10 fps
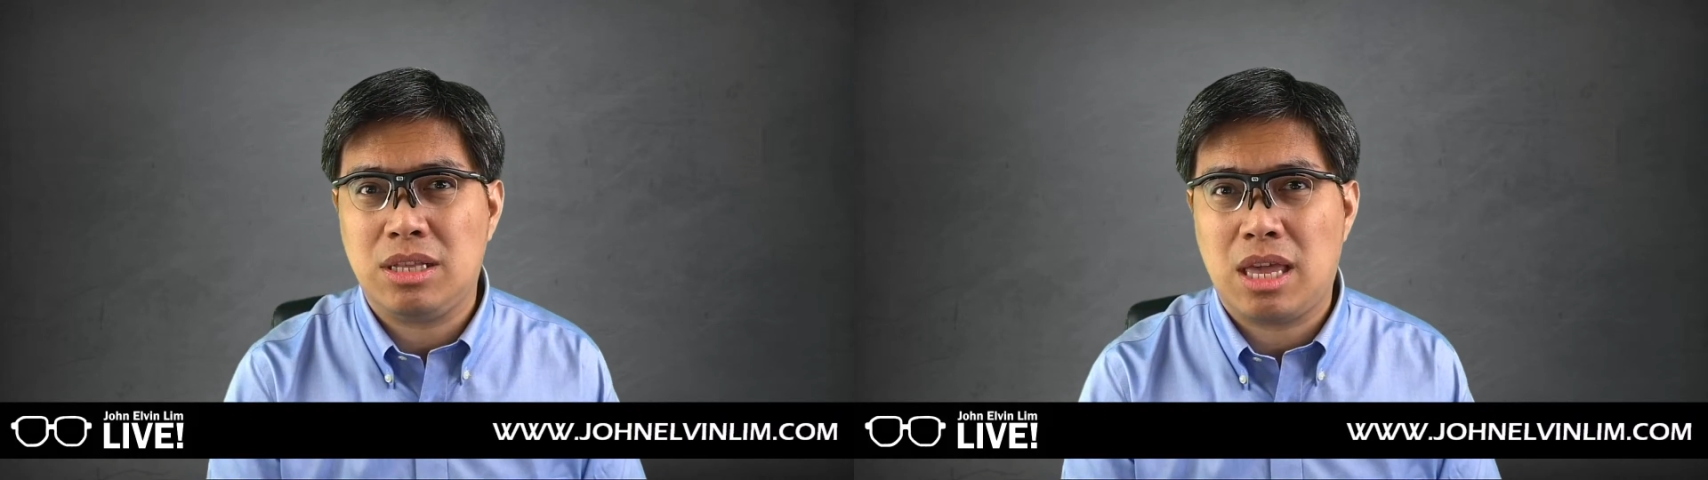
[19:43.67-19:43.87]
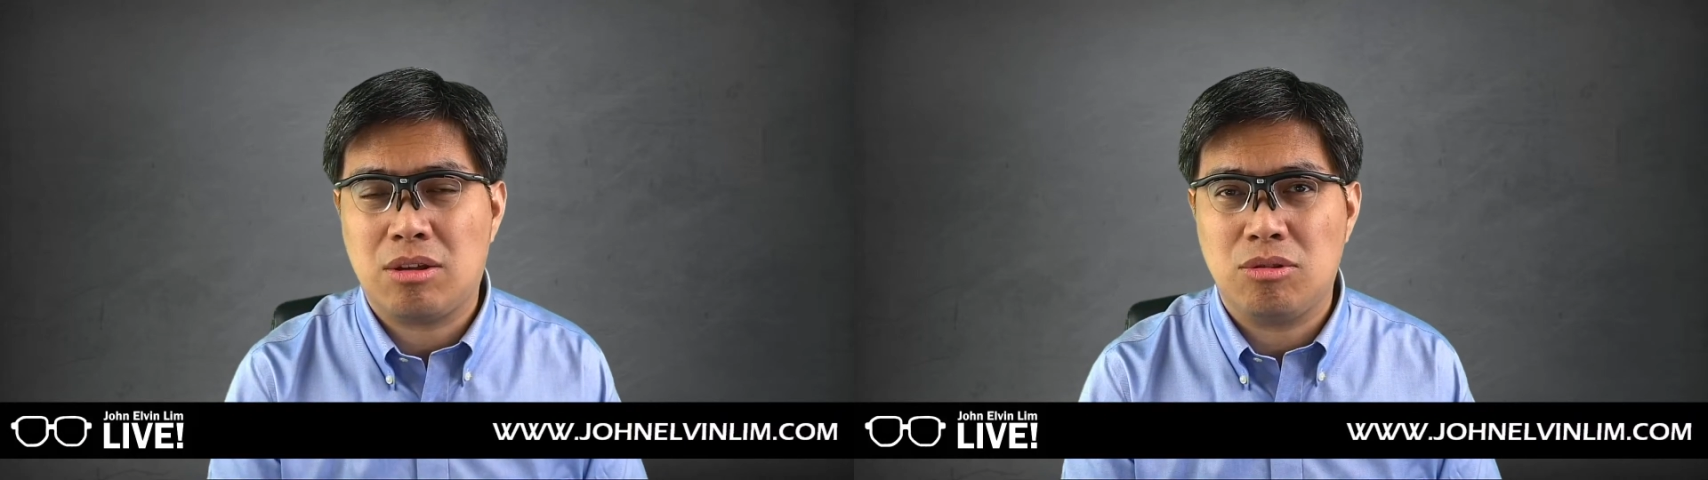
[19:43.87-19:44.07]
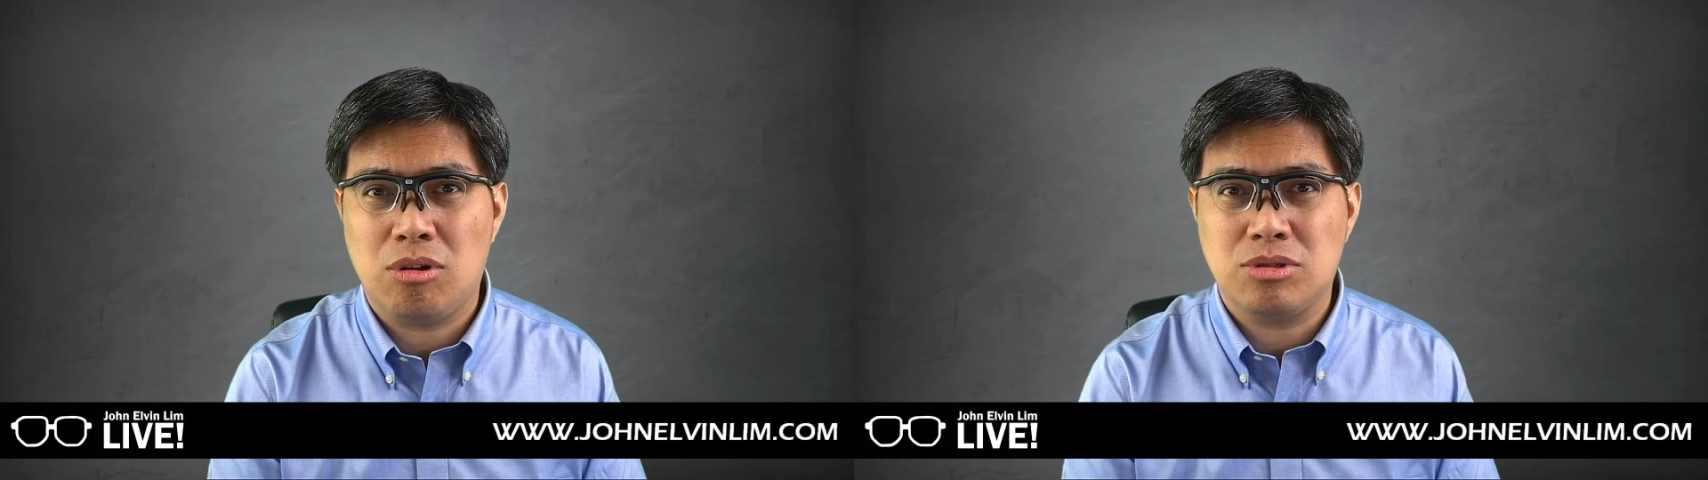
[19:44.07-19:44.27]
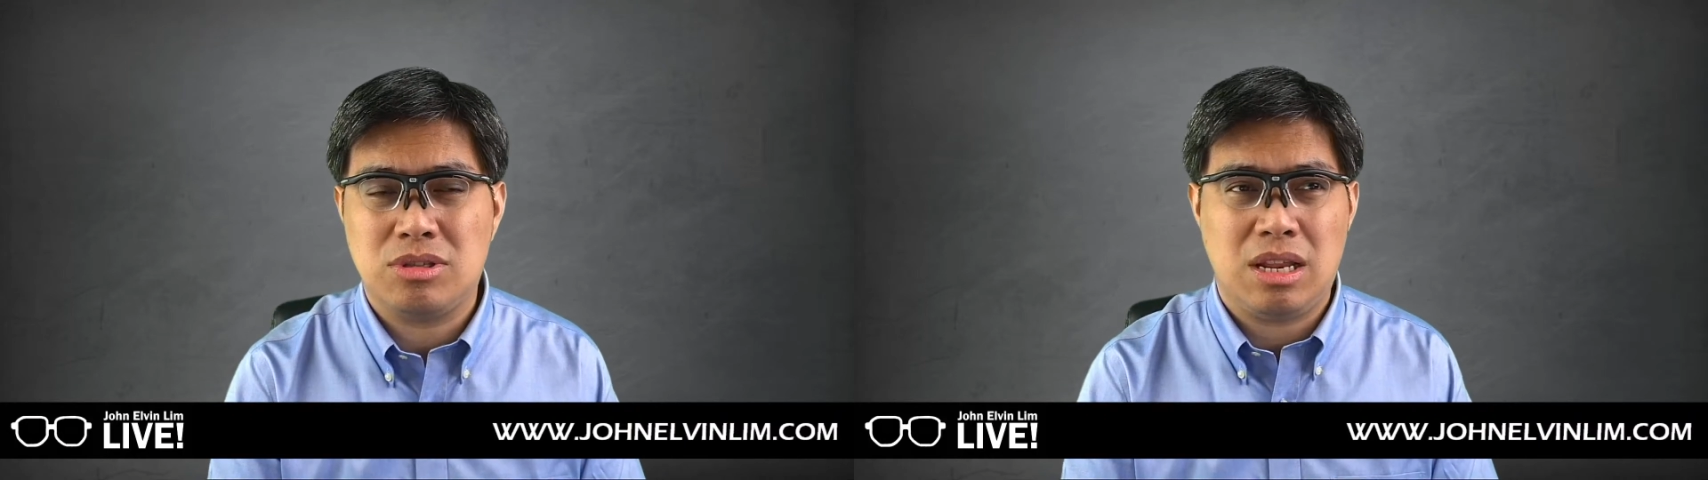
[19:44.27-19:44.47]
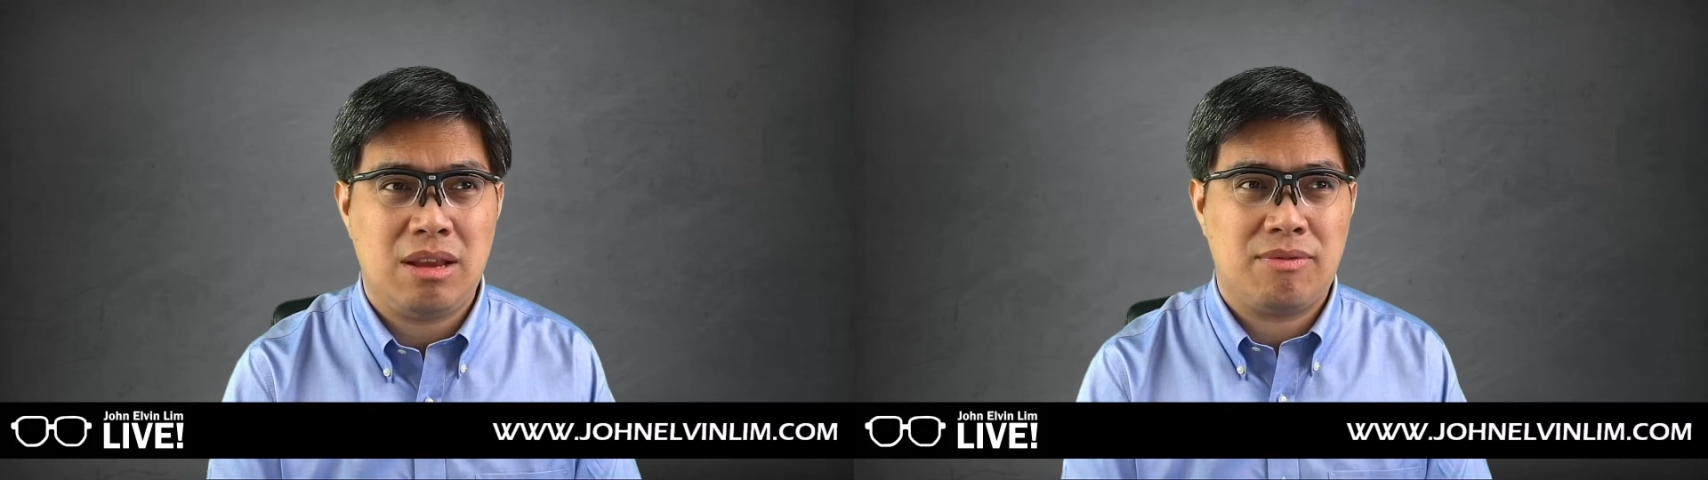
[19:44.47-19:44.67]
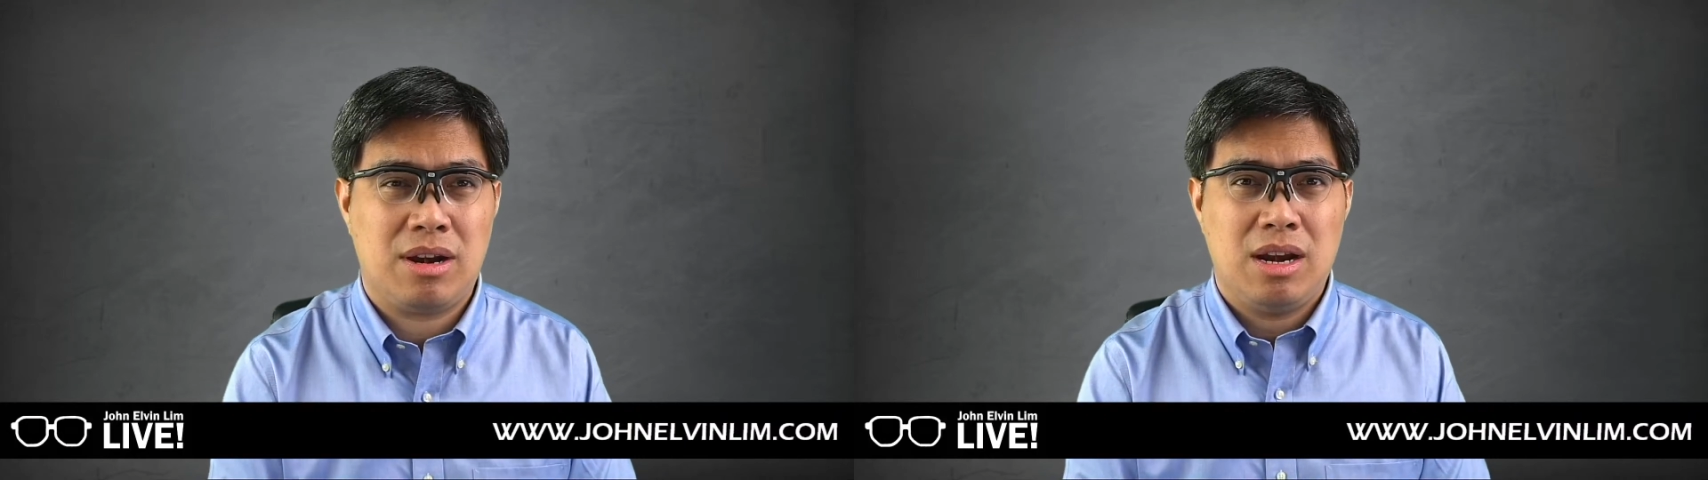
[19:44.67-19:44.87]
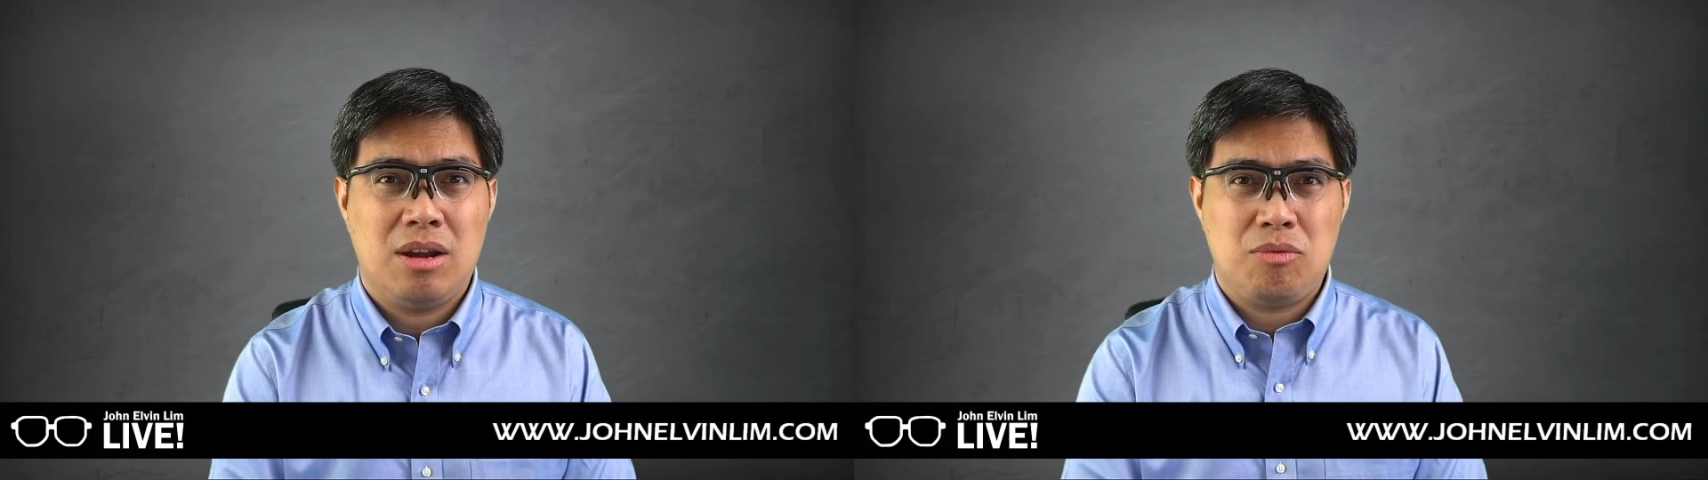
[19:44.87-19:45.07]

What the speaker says: they could also deliver